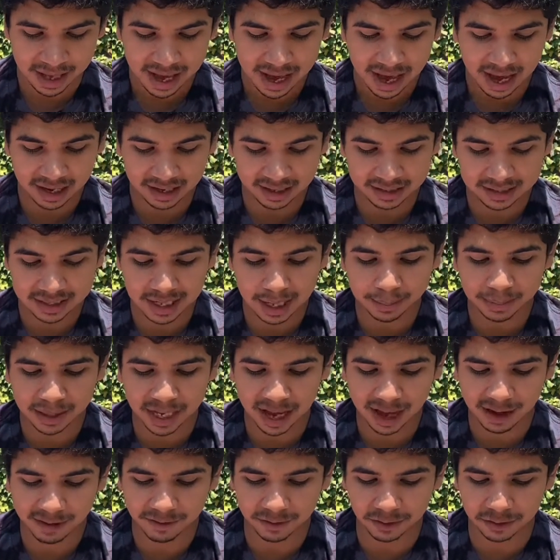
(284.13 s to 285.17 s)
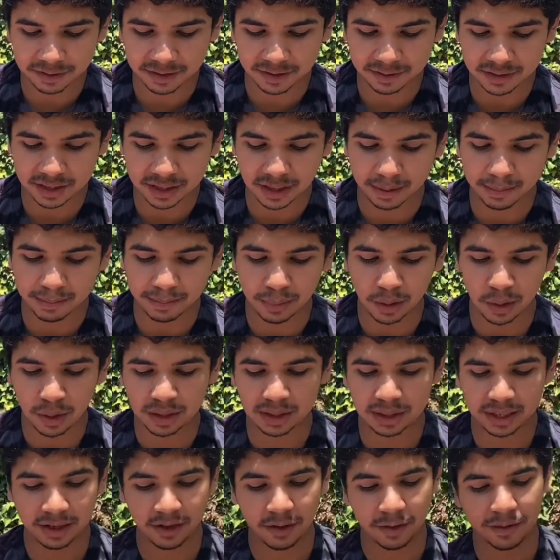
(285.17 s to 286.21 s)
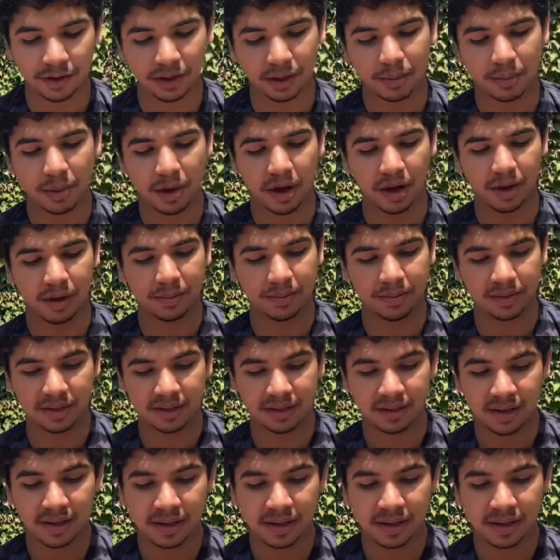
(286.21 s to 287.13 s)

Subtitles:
and accept handfuls of sun boiling over the palms.